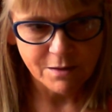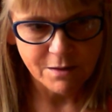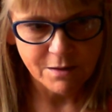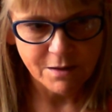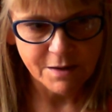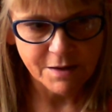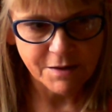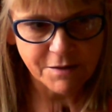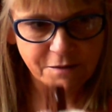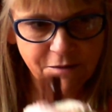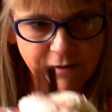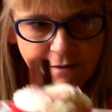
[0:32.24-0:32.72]

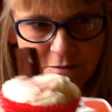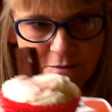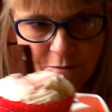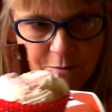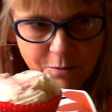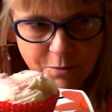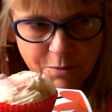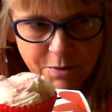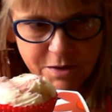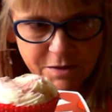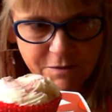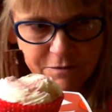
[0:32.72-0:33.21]
That's
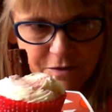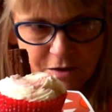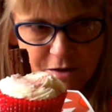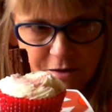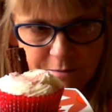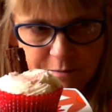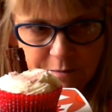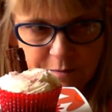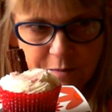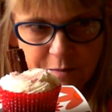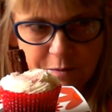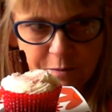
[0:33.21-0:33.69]
one of
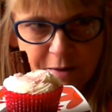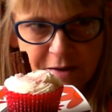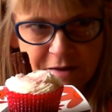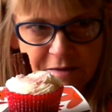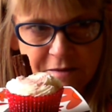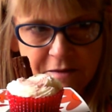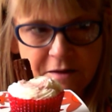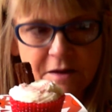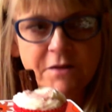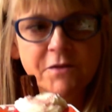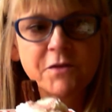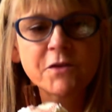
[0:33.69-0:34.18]
them. Went
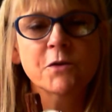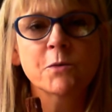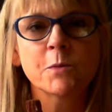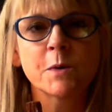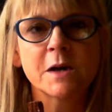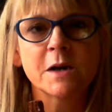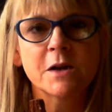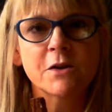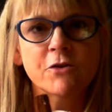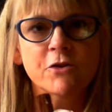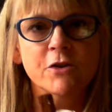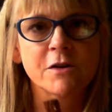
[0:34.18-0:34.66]
down to
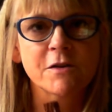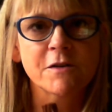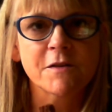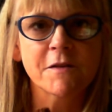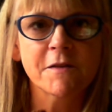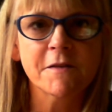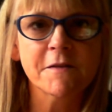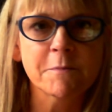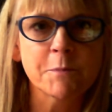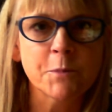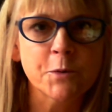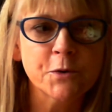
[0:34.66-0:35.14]
Waitrose
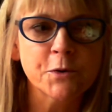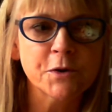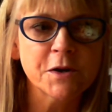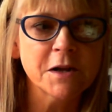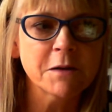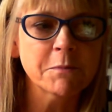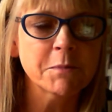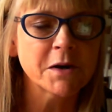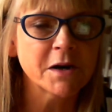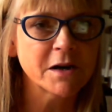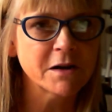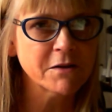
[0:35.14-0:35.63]
this
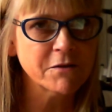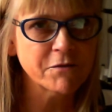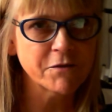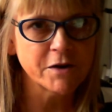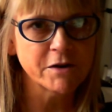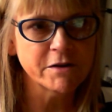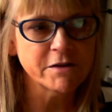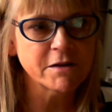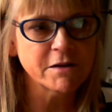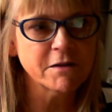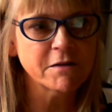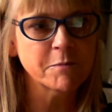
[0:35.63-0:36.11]
morning, but I was
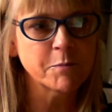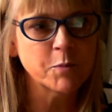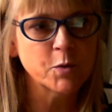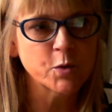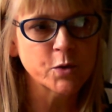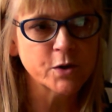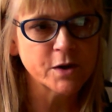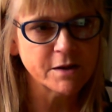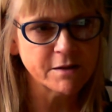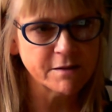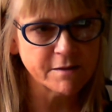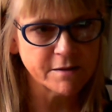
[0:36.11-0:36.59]
very
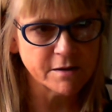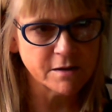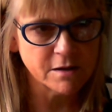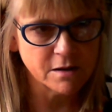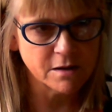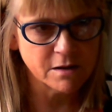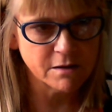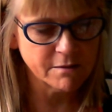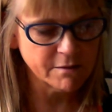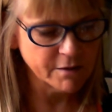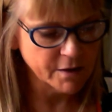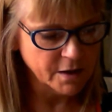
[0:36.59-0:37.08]

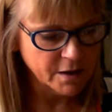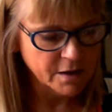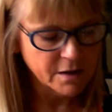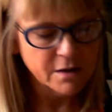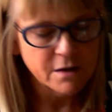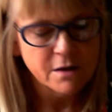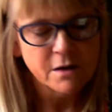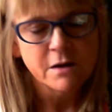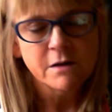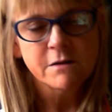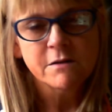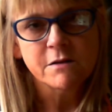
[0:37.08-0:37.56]
disappointed
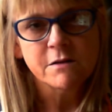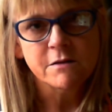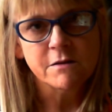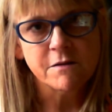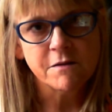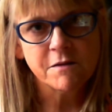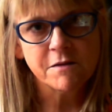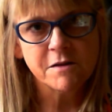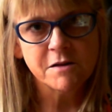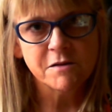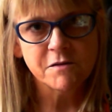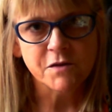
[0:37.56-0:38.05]
to
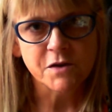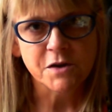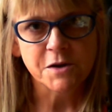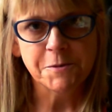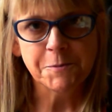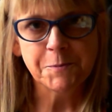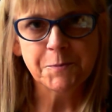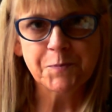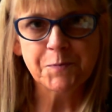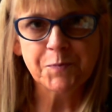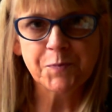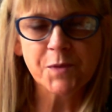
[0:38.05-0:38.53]
discover
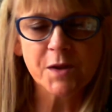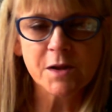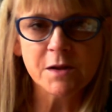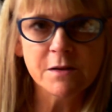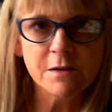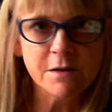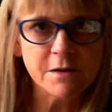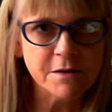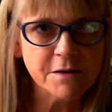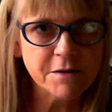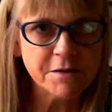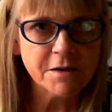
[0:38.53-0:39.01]

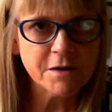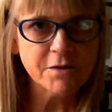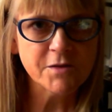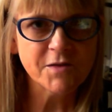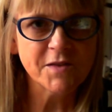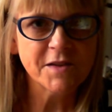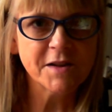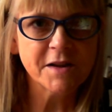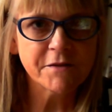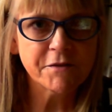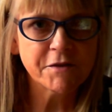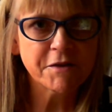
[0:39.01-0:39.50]
that they
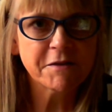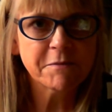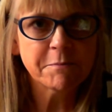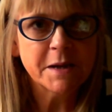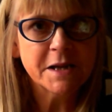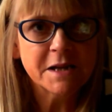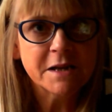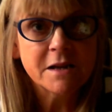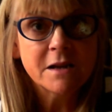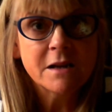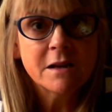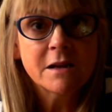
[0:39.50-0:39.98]
don't have as
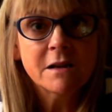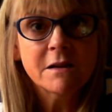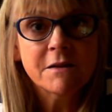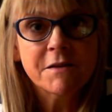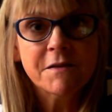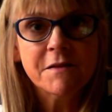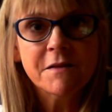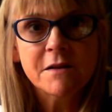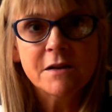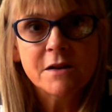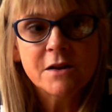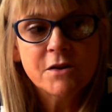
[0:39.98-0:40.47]
many
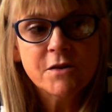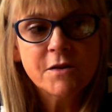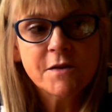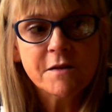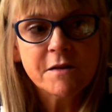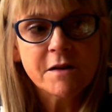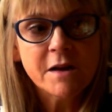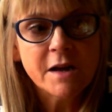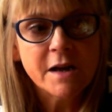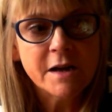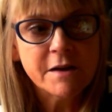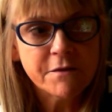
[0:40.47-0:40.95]
as they used
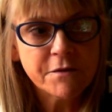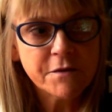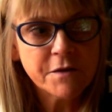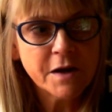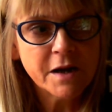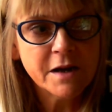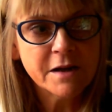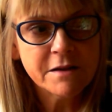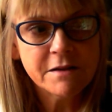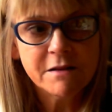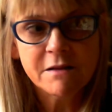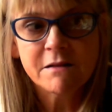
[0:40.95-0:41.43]
to have,
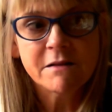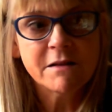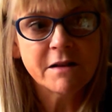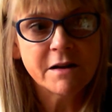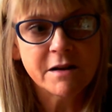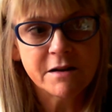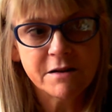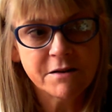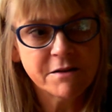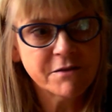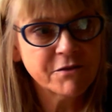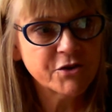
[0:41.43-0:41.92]
and
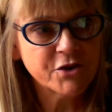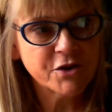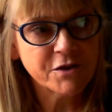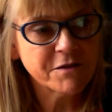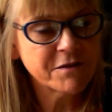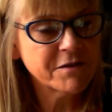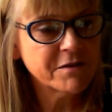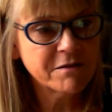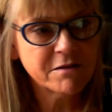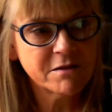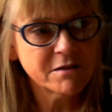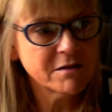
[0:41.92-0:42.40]
that is
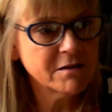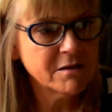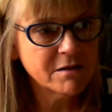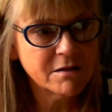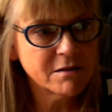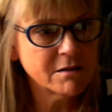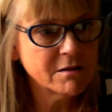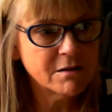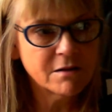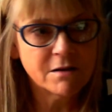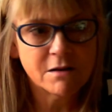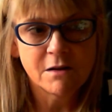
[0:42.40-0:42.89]
just
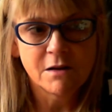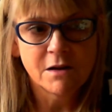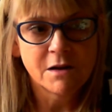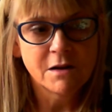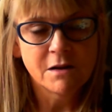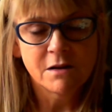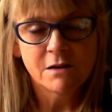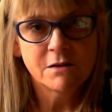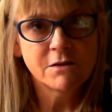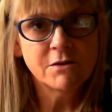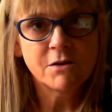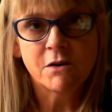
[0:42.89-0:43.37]

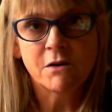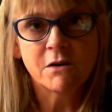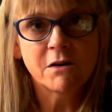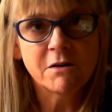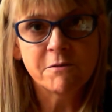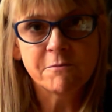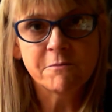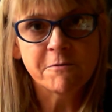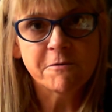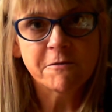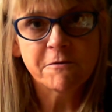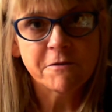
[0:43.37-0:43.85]
not
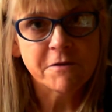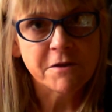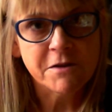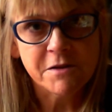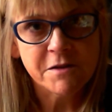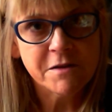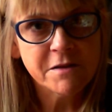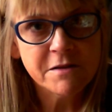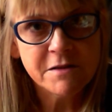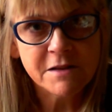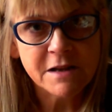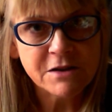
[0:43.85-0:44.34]
on for
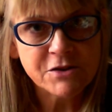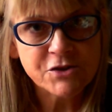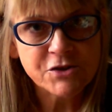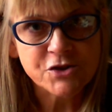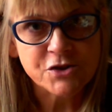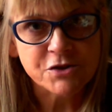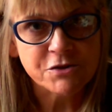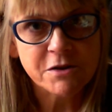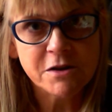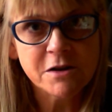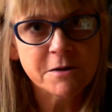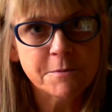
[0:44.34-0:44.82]

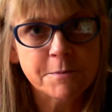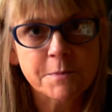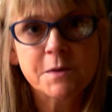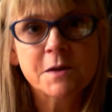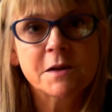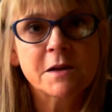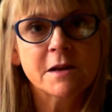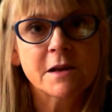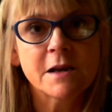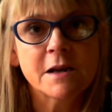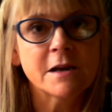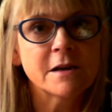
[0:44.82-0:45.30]
National
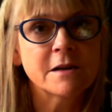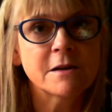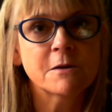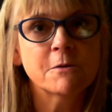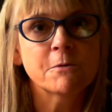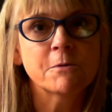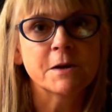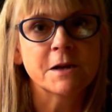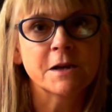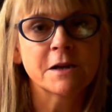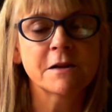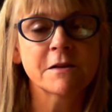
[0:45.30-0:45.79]

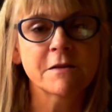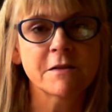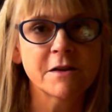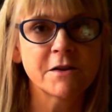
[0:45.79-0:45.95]
Cupcake Week.